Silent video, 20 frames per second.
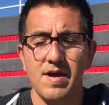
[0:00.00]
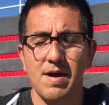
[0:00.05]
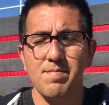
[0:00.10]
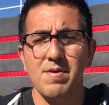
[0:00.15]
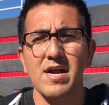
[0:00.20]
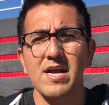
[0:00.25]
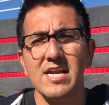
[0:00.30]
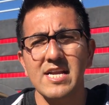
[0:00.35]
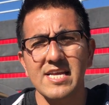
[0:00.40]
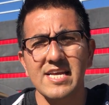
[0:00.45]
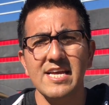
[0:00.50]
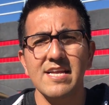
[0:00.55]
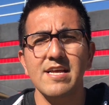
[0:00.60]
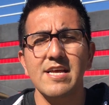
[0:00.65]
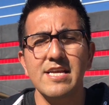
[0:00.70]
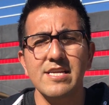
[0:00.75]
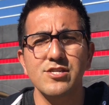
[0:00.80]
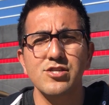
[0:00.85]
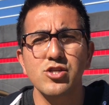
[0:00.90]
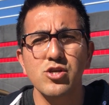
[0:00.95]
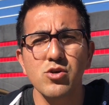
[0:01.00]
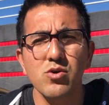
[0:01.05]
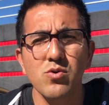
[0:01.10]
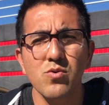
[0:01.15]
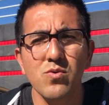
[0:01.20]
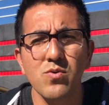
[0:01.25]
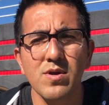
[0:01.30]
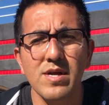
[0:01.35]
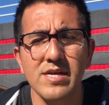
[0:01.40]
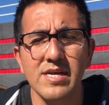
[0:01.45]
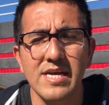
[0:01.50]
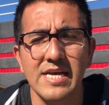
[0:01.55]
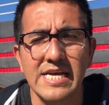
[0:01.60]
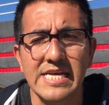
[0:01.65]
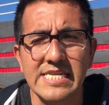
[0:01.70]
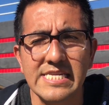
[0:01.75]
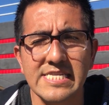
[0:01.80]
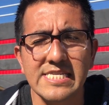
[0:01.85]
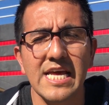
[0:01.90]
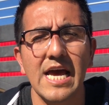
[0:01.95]
I'm not going to get too
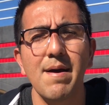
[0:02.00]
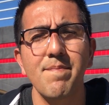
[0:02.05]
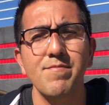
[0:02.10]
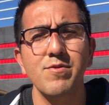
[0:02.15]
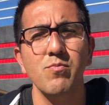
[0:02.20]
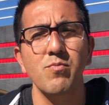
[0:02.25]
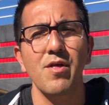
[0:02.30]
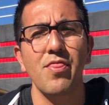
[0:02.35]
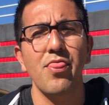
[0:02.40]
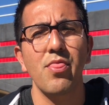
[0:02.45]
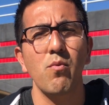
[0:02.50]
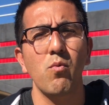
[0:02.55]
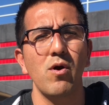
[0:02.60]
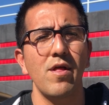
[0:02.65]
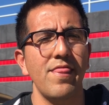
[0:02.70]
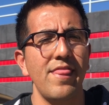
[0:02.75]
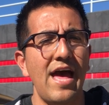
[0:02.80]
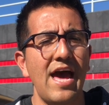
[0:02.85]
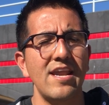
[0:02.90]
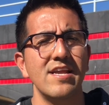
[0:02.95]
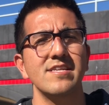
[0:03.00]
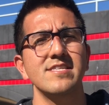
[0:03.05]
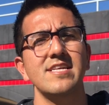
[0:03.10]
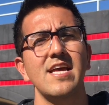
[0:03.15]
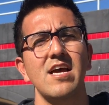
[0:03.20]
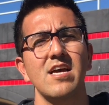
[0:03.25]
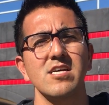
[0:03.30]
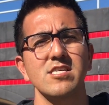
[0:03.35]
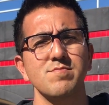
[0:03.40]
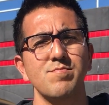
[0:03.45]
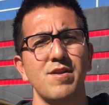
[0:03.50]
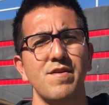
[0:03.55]
in depth with what that entails,